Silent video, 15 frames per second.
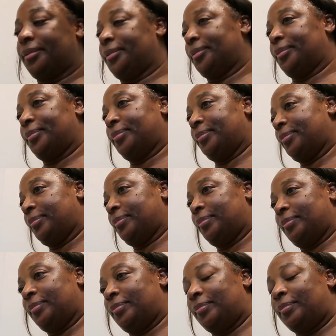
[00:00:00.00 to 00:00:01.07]

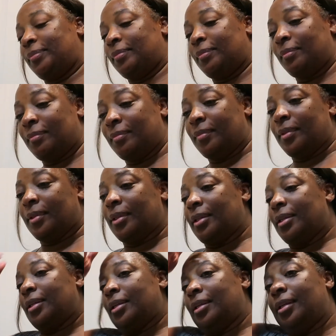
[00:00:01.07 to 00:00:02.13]
[no speech]